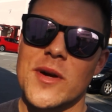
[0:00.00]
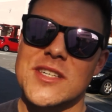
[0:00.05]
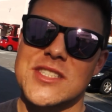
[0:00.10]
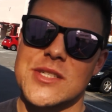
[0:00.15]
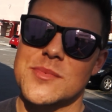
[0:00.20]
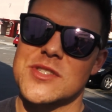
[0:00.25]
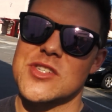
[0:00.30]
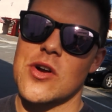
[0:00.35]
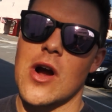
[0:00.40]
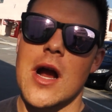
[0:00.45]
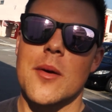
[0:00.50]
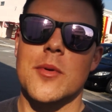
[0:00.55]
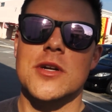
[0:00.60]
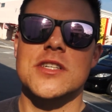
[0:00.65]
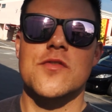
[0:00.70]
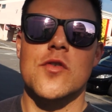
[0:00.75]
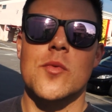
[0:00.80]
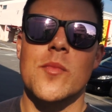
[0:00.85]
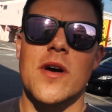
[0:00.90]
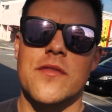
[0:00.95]
my
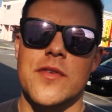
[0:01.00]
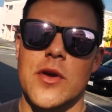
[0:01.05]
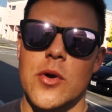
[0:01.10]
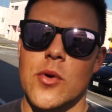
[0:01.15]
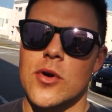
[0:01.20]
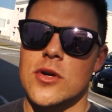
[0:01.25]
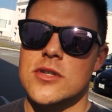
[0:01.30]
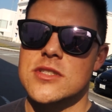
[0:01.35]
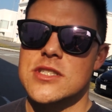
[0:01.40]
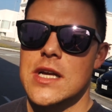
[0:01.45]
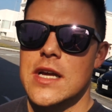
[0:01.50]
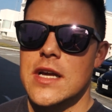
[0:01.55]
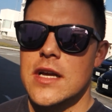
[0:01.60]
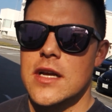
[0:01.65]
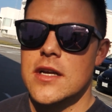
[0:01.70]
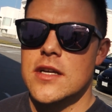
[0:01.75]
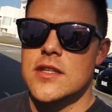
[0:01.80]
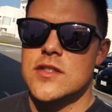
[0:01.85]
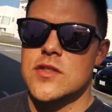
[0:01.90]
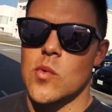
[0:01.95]
subscribers, for my viewers,
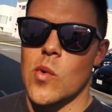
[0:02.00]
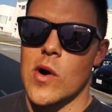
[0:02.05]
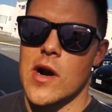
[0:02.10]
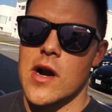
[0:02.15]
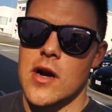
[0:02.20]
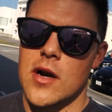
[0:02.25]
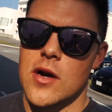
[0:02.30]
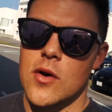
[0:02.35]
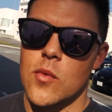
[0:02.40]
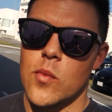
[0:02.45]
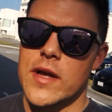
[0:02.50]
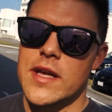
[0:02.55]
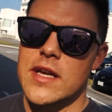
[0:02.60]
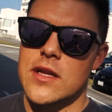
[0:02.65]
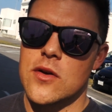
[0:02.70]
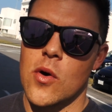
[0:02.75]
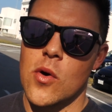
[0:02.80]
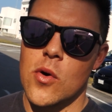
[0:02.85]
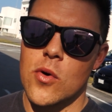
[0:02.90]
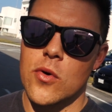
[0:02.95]
to where we
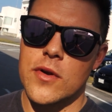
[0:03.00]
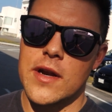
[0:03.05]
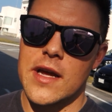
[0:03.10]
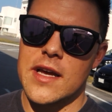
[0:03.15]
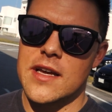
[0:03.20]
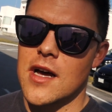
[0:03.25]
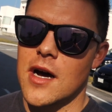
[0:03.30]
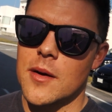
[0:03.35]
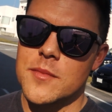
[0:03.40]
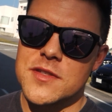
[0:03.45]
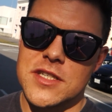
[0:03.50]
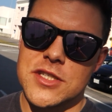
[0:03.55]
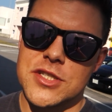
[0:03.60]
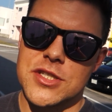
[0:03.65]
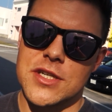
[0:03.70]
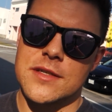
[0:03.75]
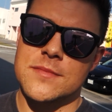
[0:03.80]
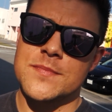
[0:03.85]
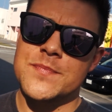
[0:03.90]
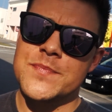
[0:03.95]
can hold a
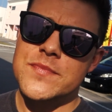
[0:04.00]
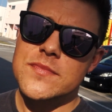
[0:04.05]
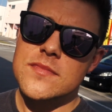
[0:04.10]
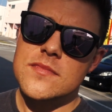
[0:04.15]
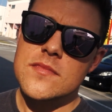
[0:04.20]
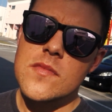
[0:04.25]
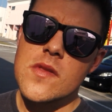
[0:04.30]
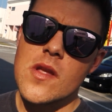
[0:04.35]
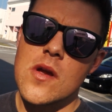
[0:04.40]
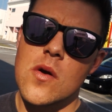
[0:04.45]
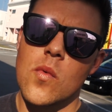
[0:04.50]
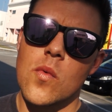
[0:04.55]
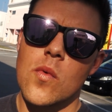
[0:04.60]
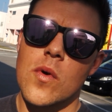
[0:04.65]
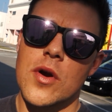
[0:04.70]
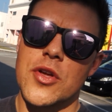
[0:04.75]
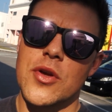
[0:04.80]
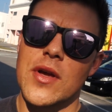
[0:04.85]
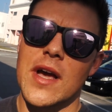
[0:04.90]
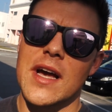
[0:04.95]
competition
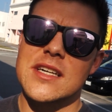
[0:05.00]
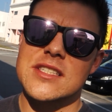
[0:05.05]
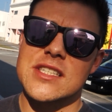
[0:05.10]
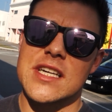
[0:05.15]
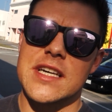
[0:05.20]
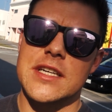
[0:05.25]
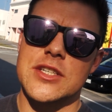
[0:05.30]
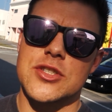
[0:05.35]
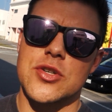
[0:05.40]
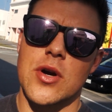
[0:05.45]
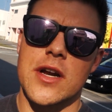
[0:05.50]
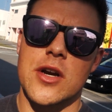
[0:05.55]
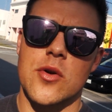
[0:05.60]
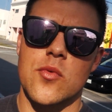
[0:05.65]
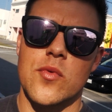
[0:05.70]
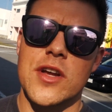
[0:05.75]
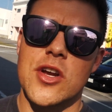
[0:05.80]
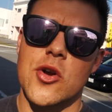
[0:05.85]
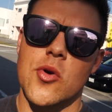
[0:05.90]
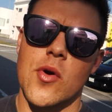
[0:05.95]
where you guys can try to
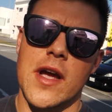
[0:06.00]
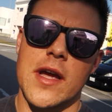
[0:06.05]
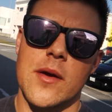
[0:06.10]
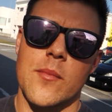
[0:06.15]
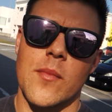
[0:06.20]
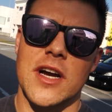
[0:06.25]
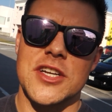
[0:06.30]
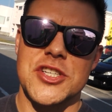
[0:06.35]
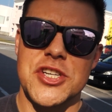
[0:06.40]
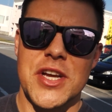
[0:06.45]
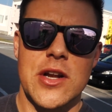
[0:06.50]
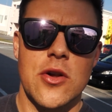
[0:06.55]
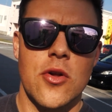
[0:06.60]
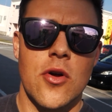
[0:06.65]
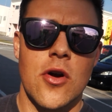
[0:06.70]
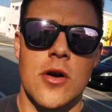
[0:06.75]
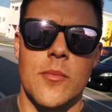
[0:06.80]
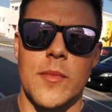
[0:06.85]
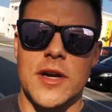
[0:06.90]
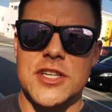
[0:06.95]
recreate my channel
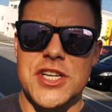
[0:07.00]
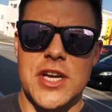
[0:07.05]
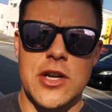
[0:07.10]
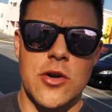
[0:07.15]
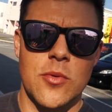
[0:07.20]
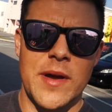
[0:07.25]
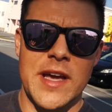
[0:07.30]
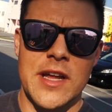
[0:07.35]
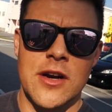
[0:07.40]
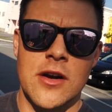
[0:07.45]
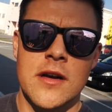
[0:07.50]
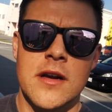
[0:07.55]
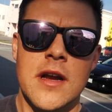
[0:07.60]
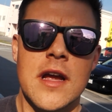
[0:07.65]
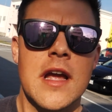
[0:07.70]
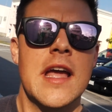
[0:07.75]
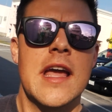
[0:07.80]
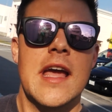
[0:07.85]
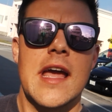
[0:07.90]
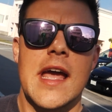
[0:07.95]
art, my channel banner,
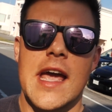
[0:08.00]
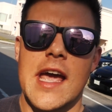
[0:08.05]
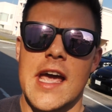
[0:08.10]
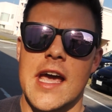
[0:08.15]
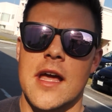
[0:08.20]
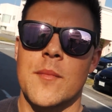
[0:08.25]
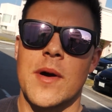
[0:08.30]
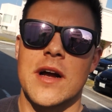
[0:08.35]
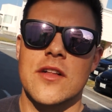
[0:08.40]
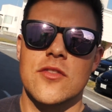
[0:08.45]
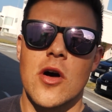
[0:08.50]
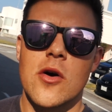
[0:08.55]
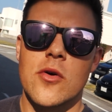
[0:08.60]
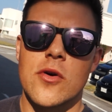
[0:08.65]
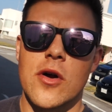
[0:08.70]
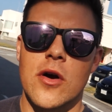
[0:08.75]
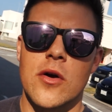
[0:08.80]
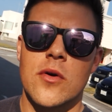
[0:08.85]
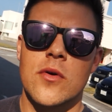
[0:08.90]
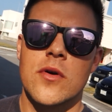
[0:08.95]
and my
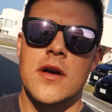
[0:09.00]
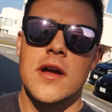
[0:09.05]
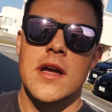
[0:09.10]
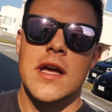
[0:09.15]
logo.